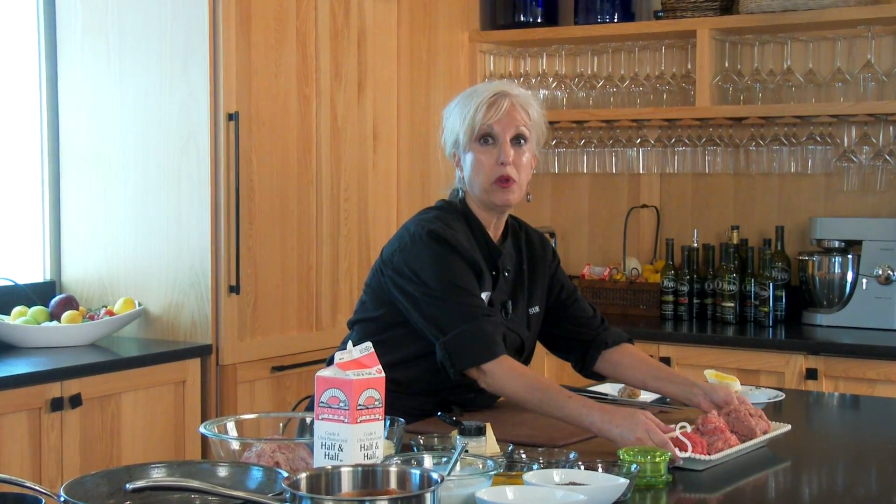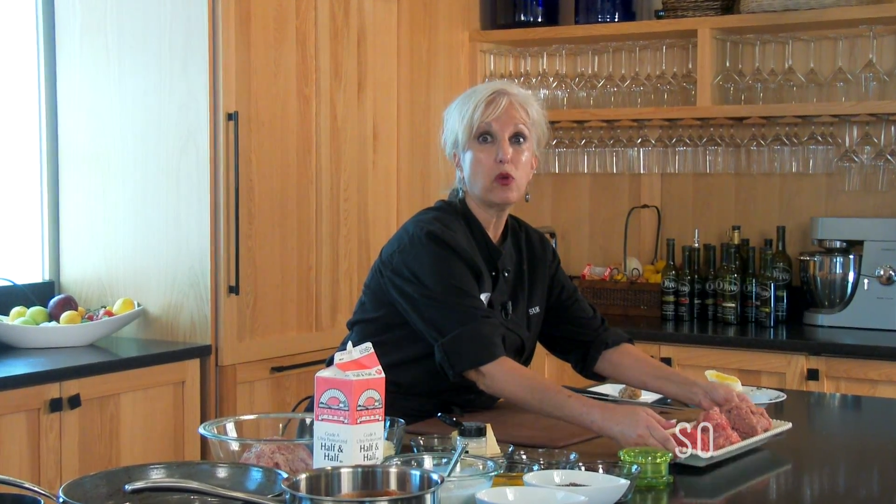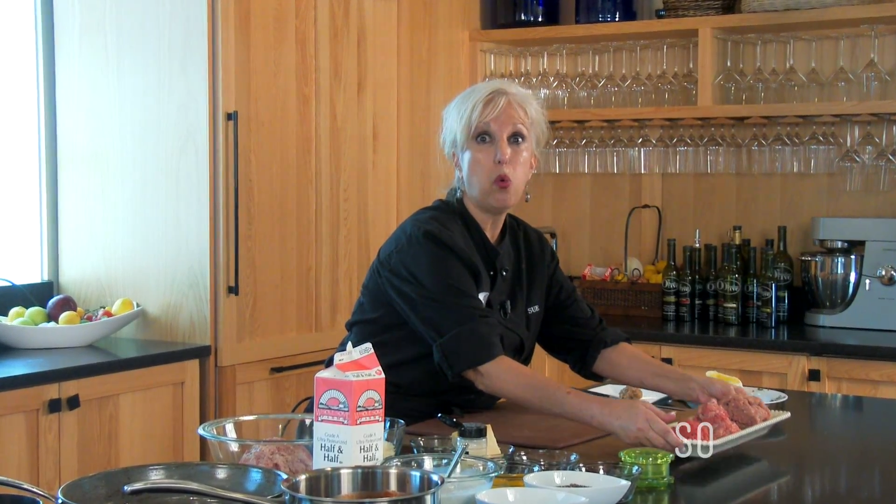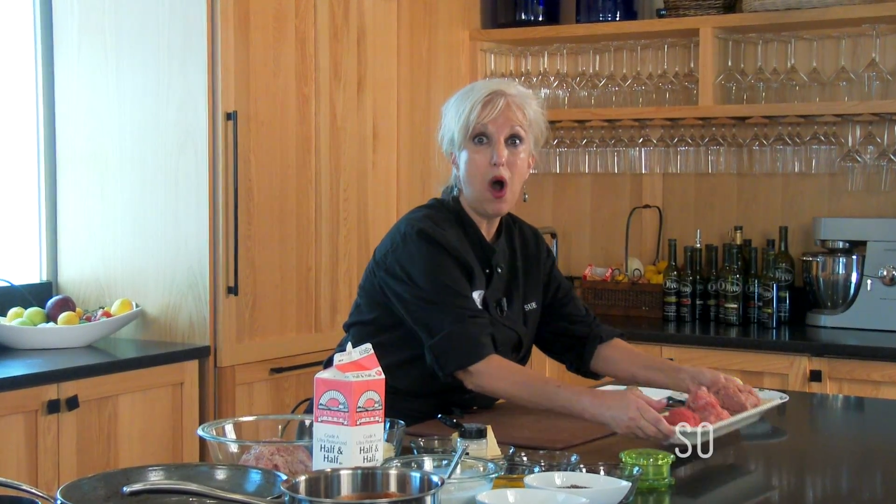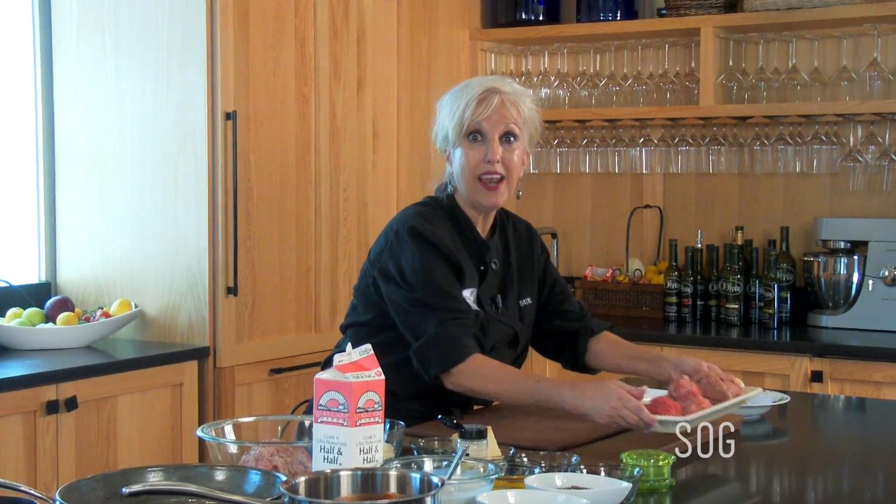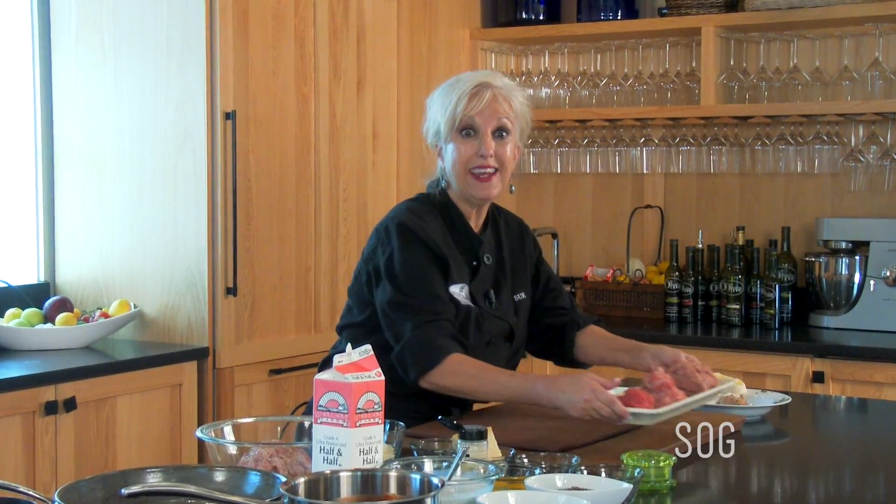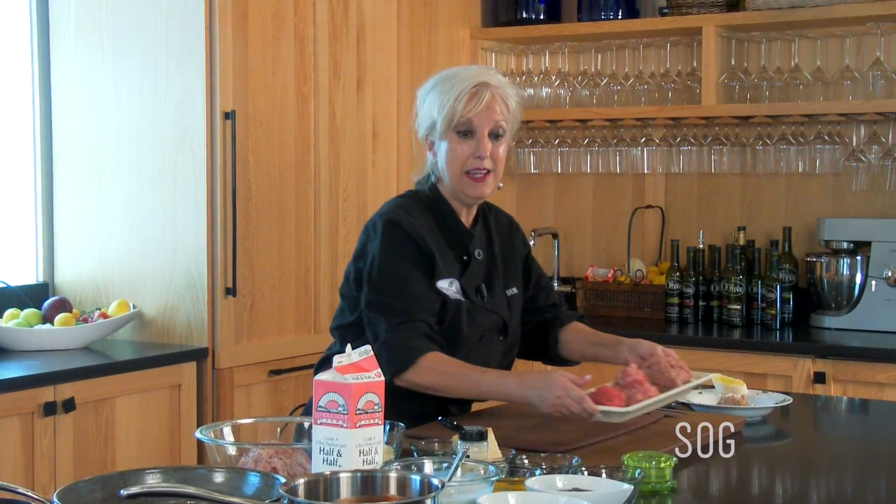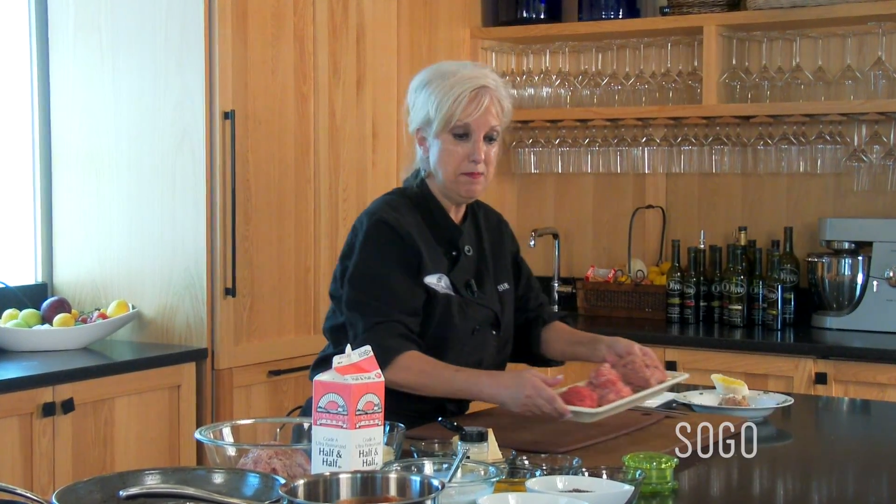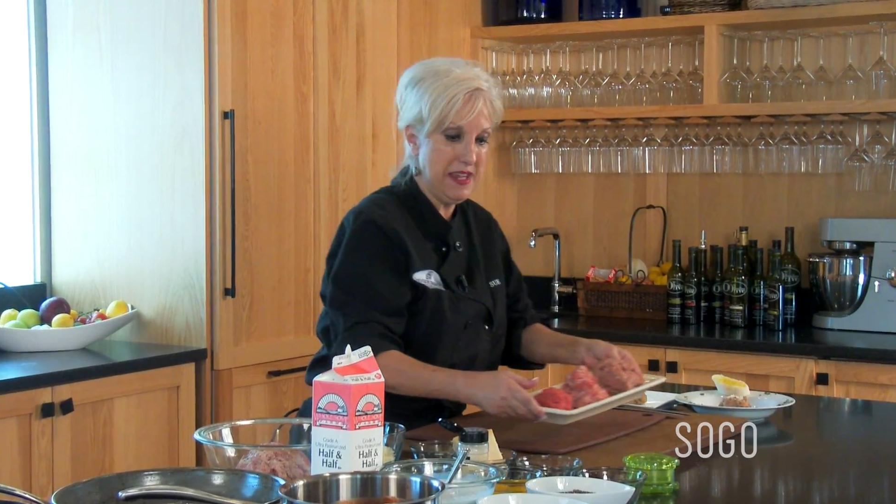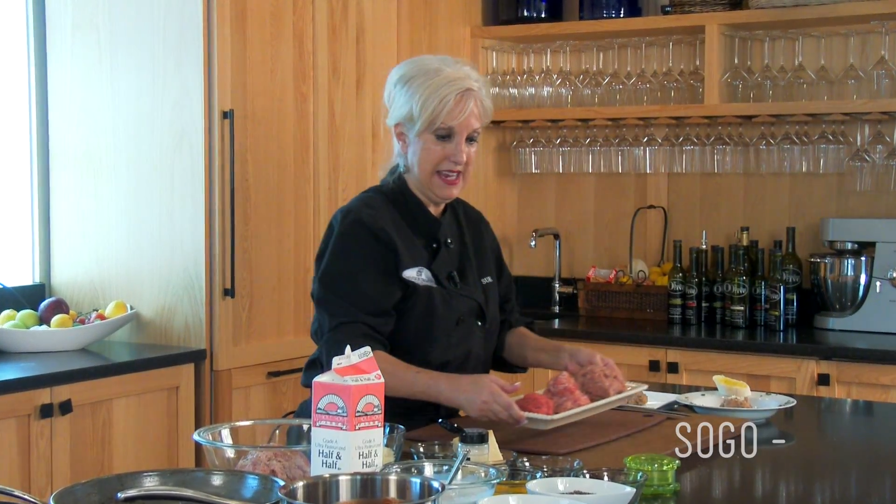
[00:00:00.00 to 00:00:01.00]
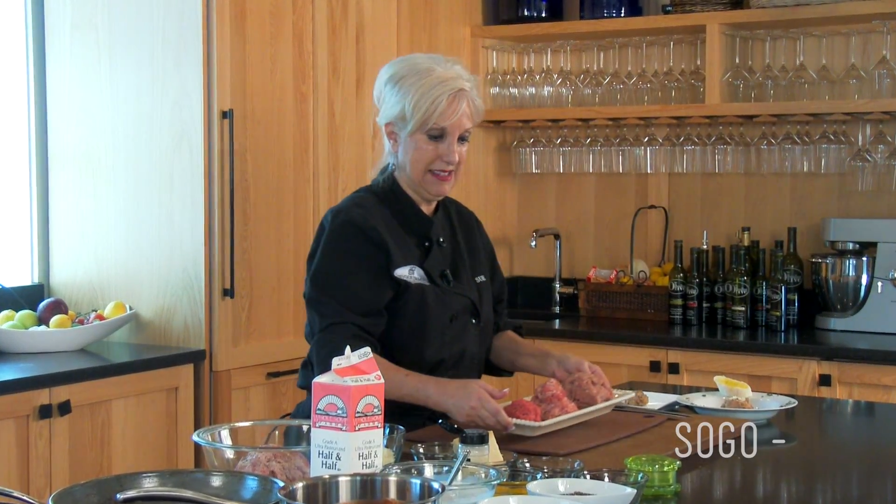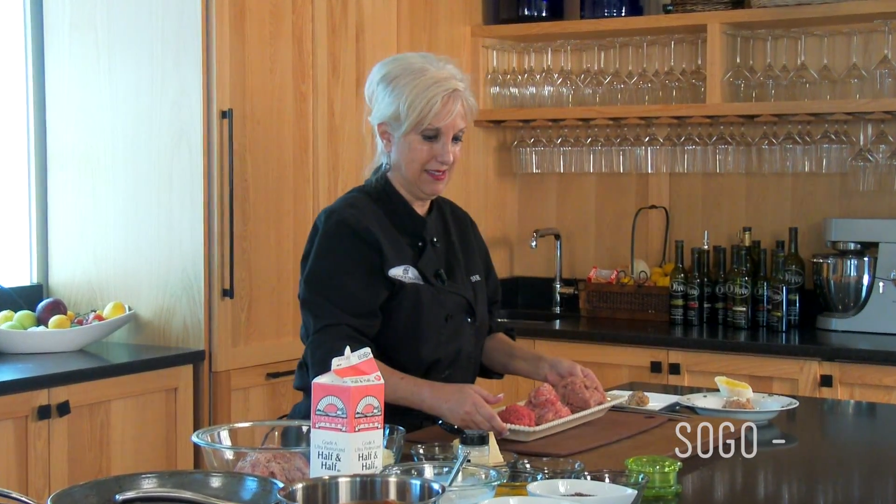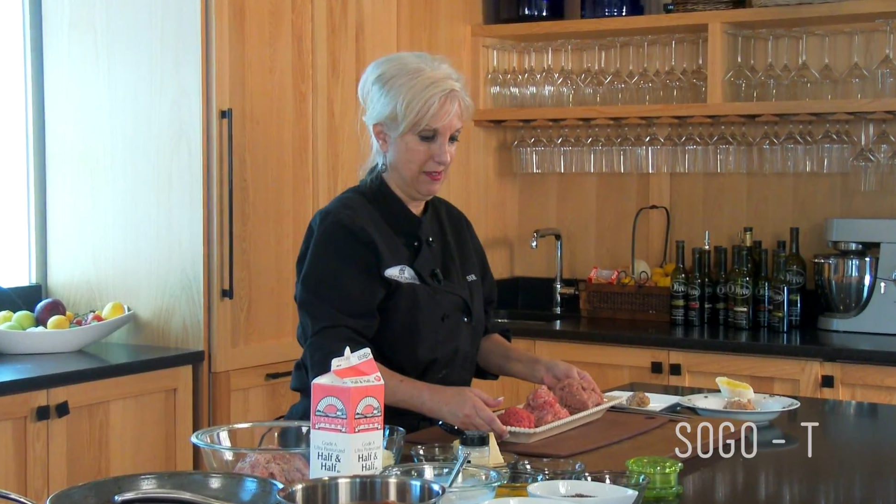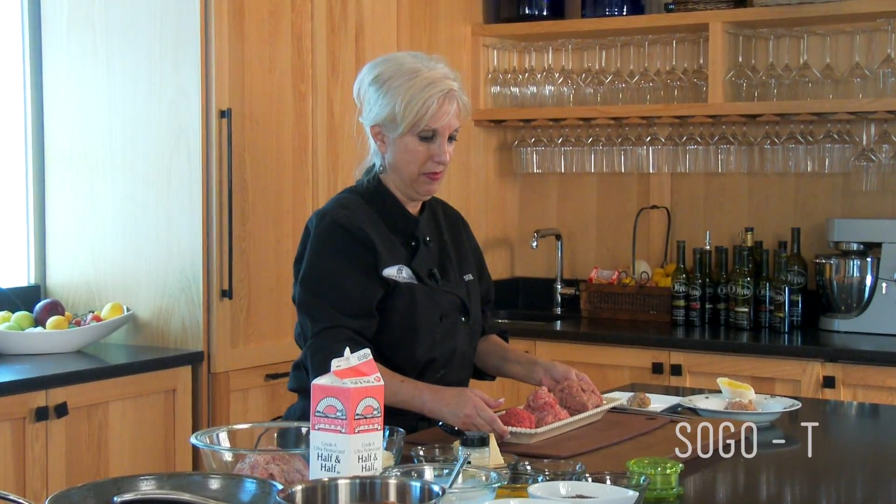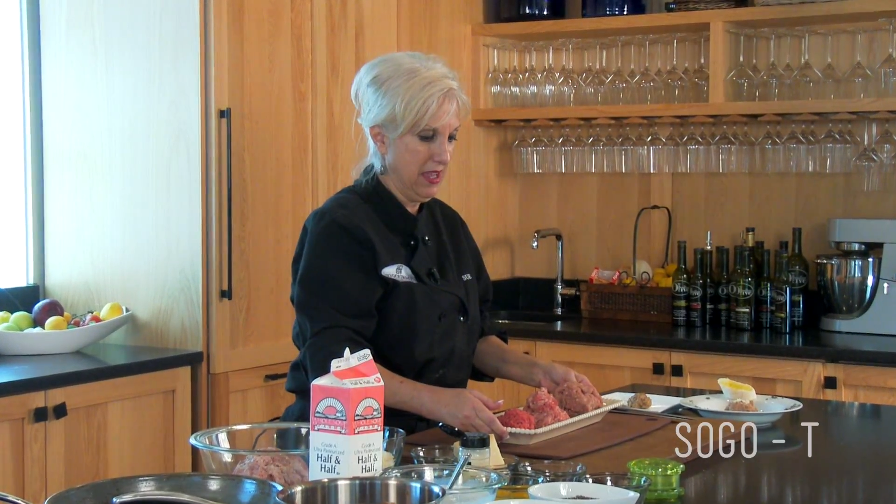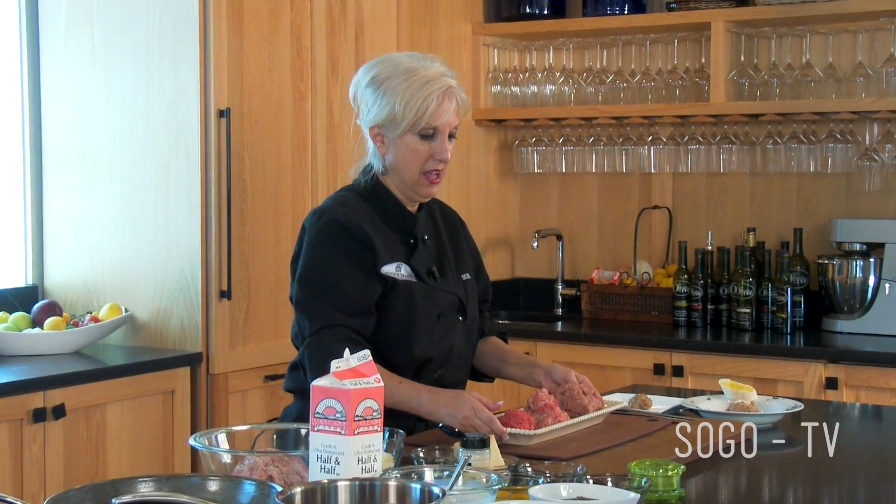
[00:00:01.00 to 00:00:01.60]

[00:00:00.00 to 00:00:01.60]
with quality meats.